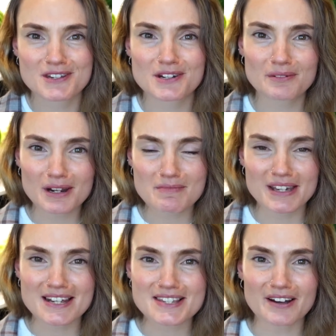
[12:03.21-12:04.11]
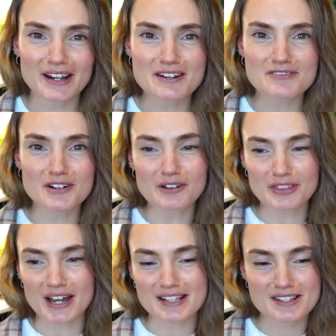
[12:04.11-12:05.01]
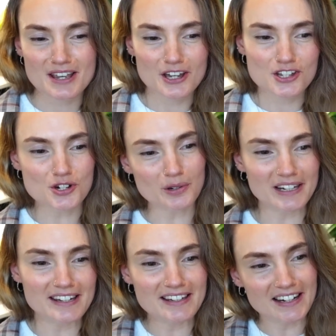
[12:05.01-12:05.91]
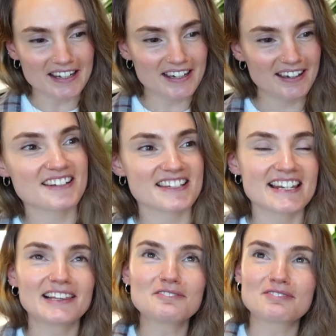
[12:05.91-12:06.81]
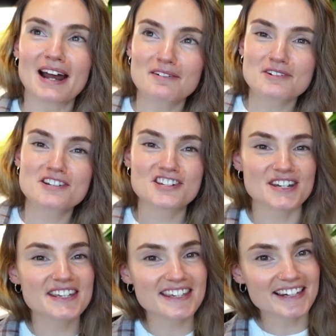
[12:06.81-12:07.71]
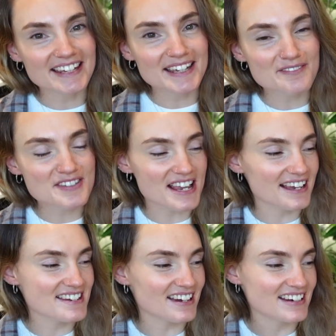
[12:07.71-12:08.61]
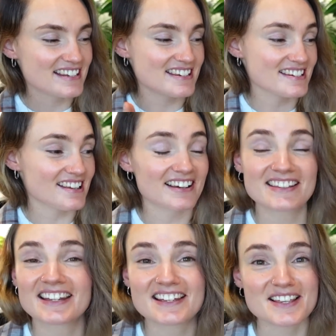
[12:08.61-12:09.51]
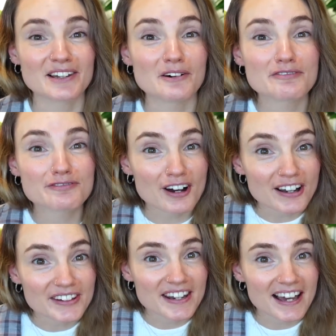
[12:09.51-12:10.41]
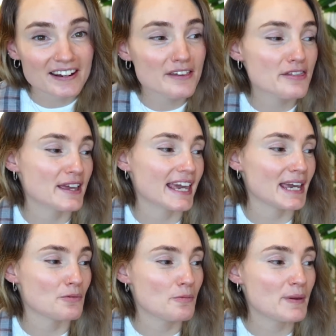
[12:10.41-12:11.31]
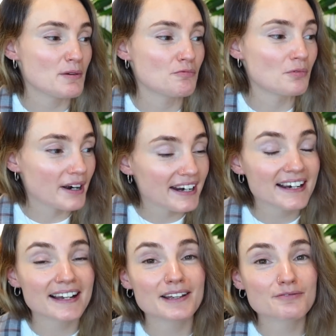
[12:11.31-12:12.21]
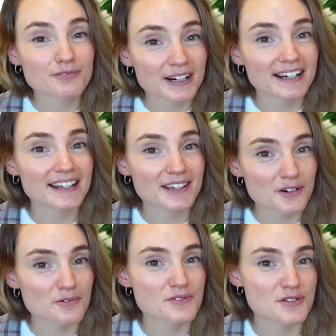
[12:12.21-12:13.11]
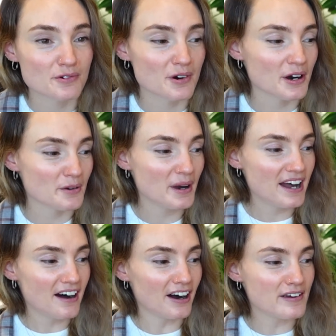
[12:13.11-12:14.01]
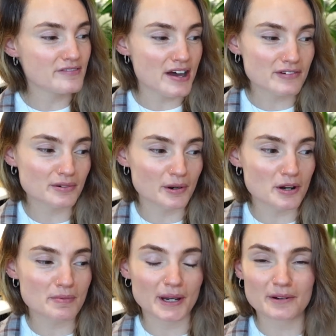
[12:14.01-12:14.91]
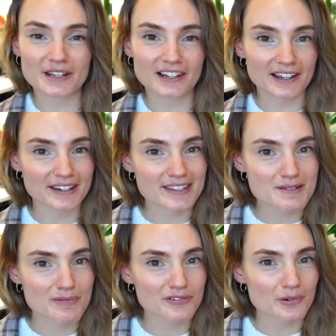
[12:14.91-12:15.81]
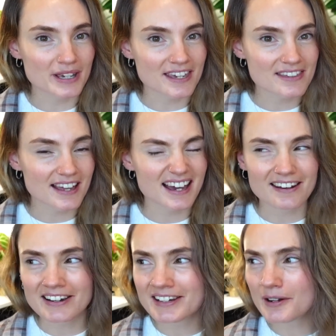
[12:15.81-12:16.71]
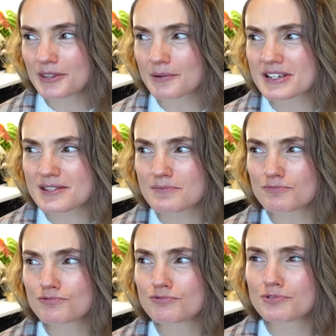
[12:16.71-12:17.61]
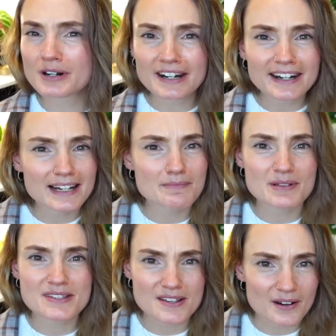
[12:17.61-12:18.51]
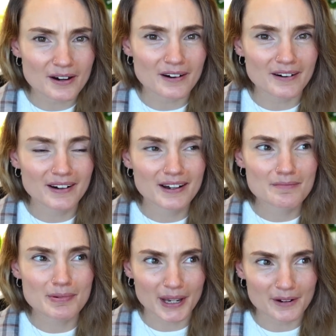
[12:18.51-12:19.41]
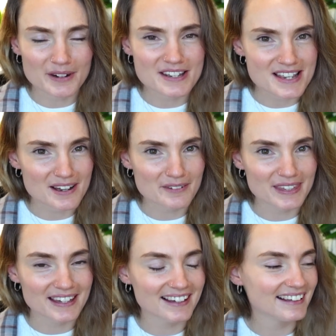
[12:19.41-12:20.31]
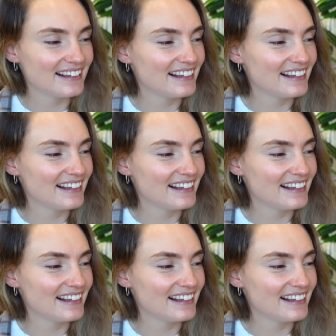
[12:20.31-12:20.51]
Do you know what I mean? It's kind of got that jolly, like just little round cheeky leaves, and I think it's a lot of fun, and I think it would be really, really cool to grow. I've never grown a begonia like this before either, and I know there are some really bizarre begonias out there.